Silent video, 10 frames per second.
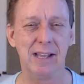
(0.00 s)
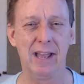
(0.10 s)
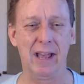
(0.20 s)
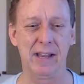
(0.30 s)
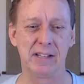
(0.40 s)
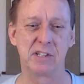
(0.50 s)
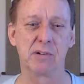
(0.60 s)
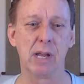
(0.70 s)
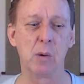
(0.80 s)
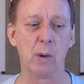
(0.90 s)
And it's a
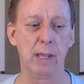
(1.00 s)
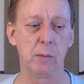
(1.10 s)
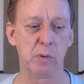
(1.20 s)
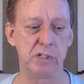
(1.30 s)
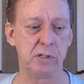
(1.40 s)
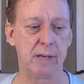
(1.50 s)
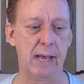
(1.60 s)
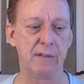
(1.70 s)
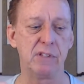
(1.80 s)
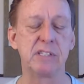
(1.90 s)
great way in which you
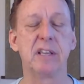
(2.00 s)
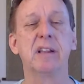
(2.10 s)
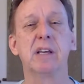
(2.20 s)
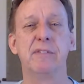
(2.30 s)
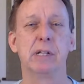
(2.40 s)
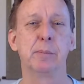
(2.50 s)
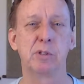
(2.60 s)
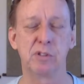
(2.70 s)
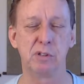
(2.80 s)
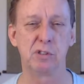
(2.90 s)
have this healing available
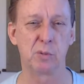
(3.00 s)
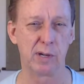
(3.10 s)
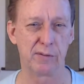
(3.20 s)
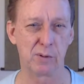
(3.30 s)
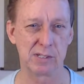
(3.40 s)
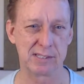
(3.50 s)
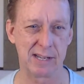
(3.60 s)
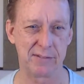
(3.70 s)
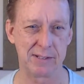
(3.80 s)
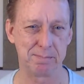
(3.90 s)
to you
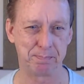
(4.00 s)
24/7.